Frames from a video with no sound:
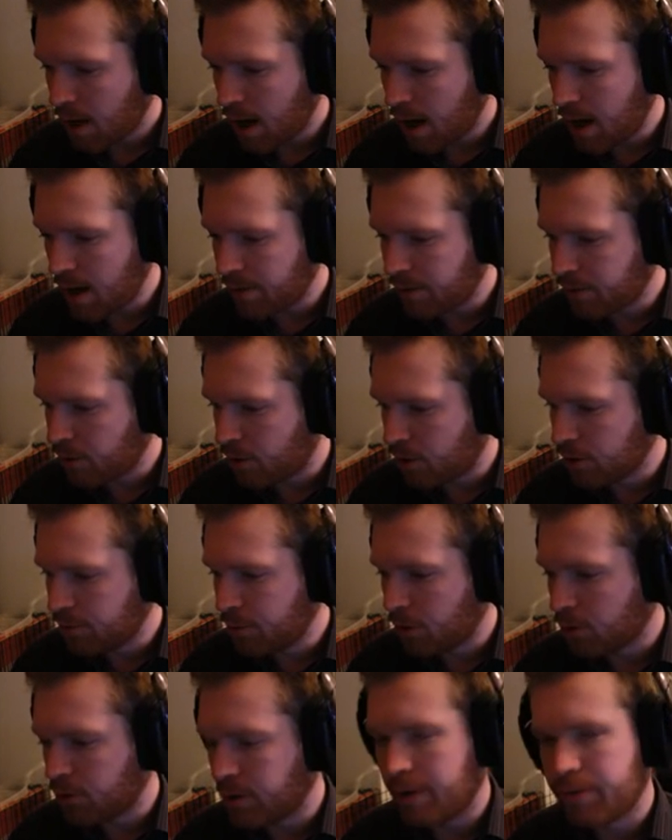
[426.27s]
And of course
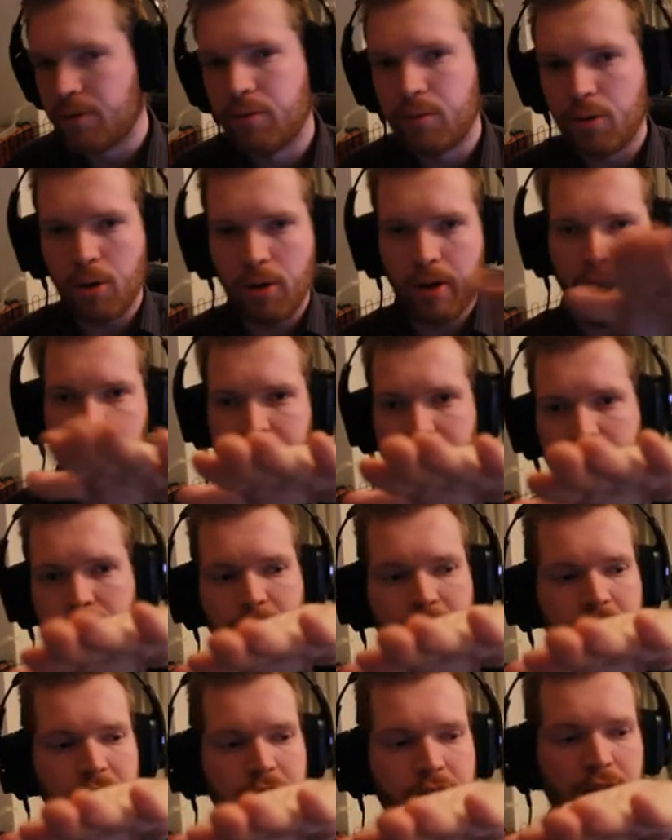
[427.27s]
we also have the roll axis,
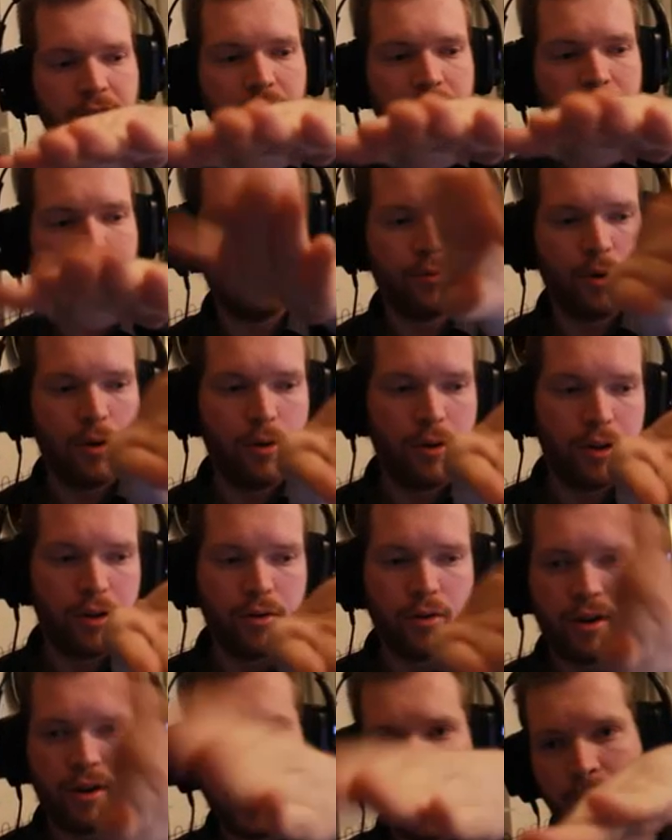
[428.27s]
which is then rolling
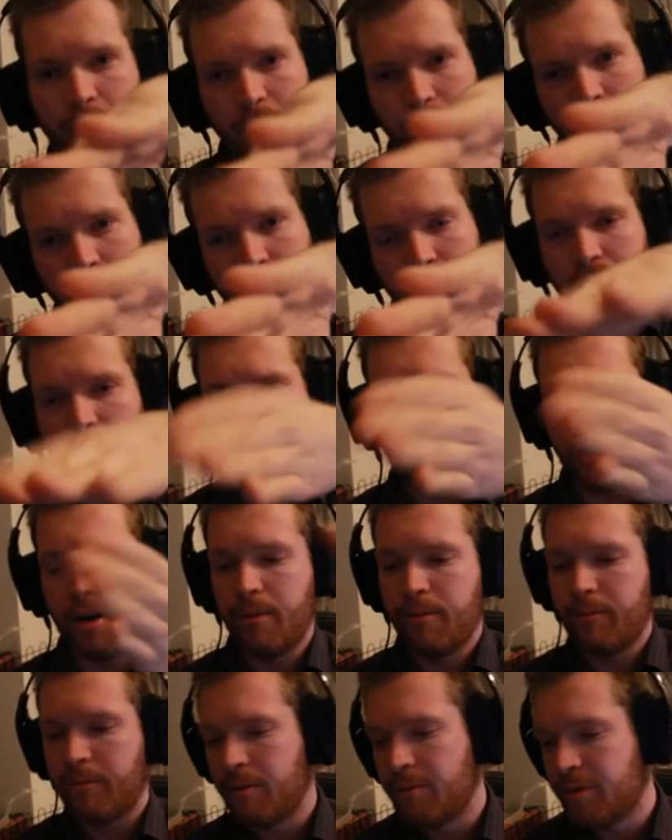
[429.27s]
your camera
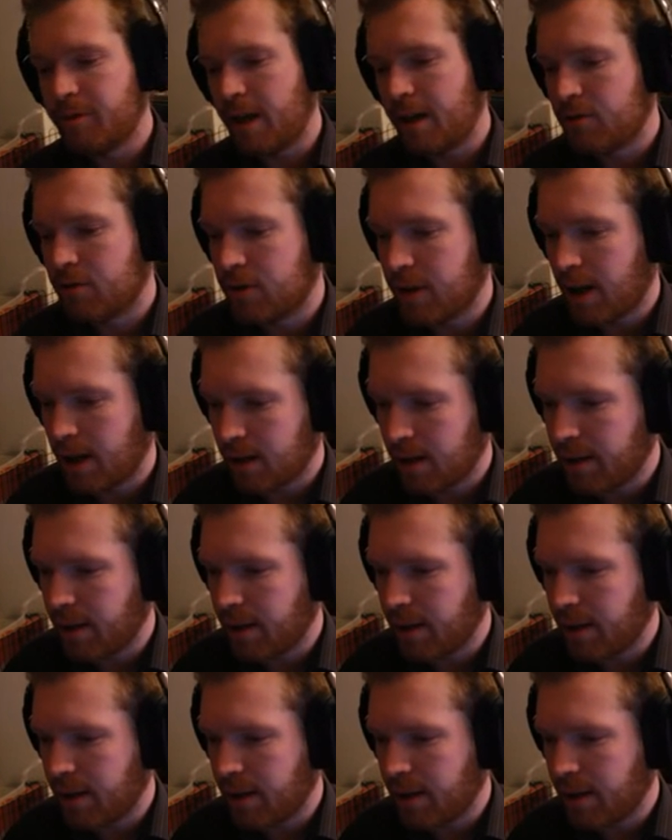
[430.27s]
from side to side.